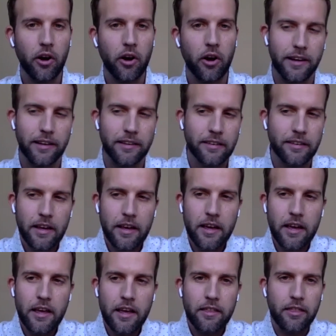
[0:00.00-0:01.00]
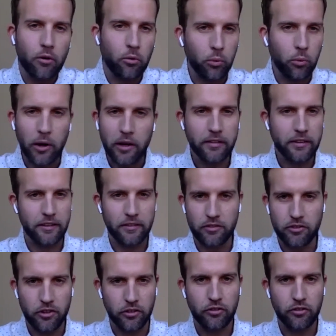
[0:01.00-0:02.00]
because the risk
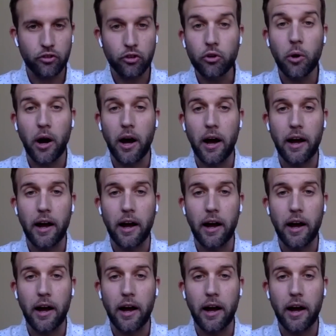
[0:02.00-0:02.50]
is just too high.